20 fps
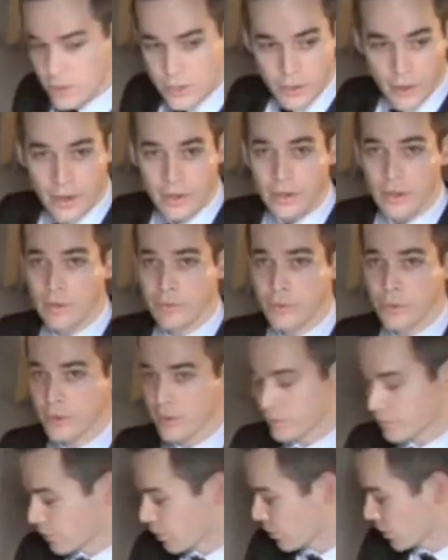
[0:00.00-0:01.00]
So I don't know if
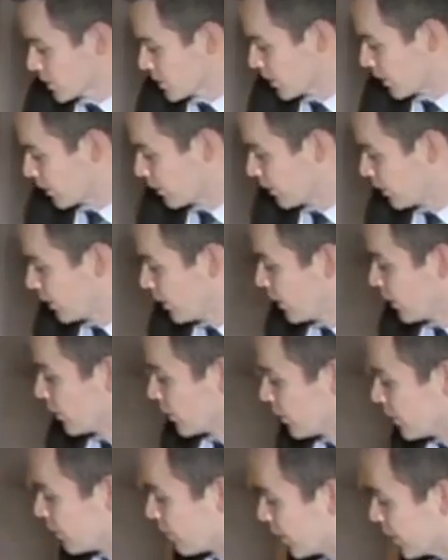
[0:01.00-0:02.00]
you can focus on
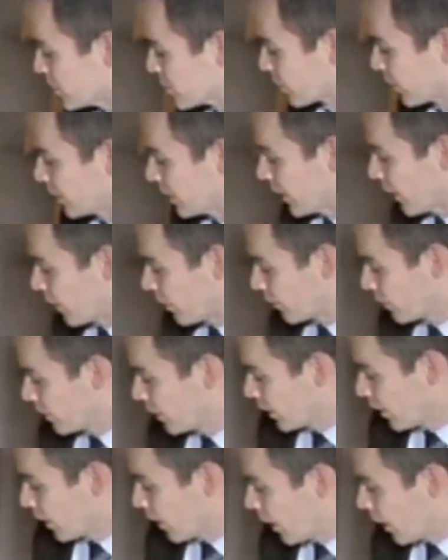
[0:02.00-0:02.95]
the device right now.